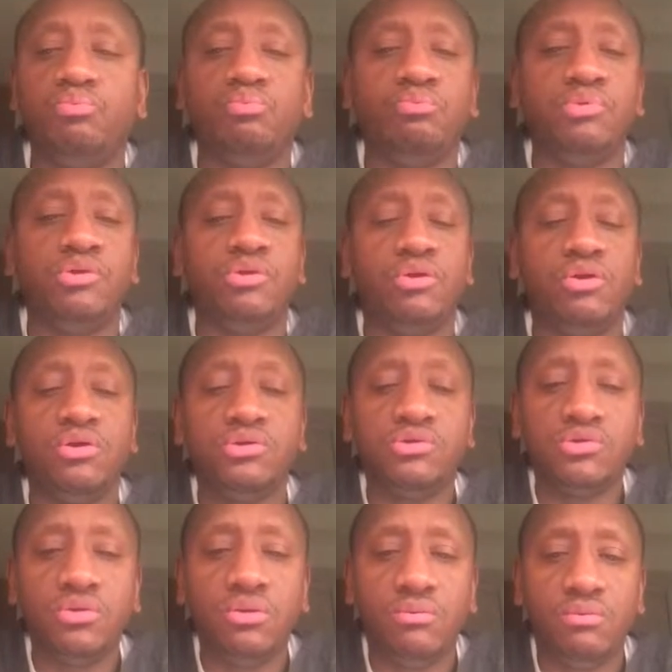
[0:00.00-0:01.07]
we
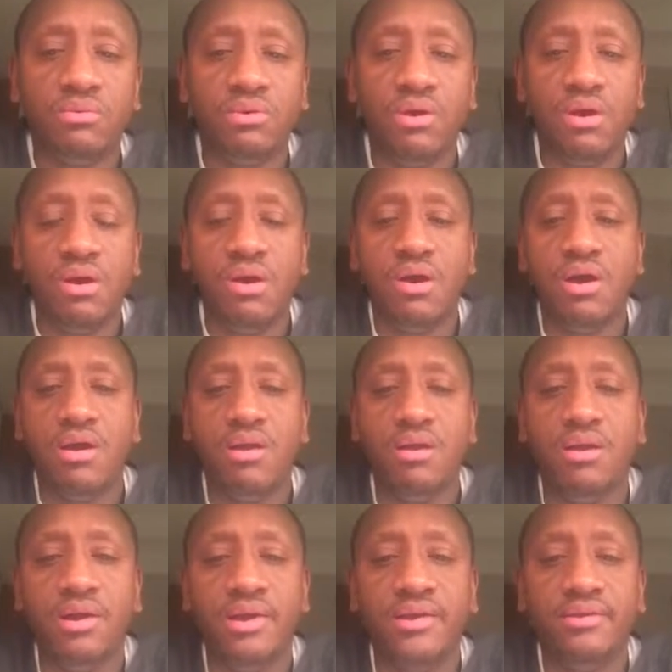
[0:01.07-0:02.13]
also
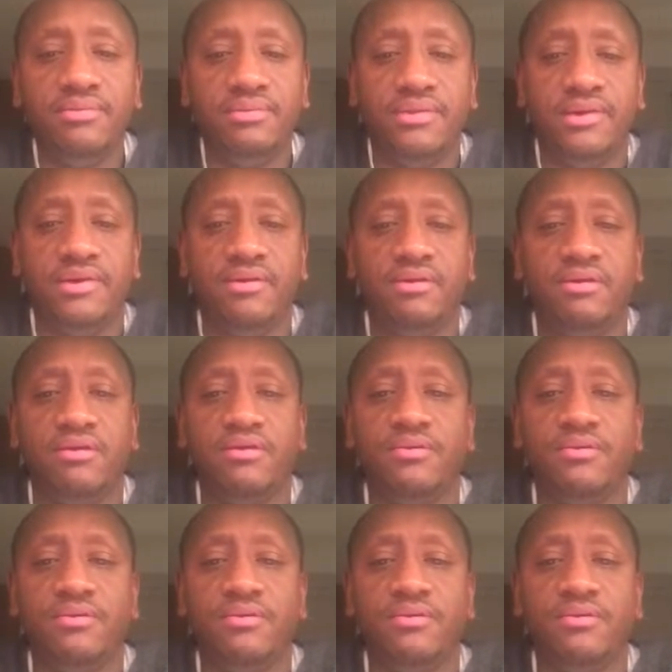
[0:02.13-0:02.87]
learned that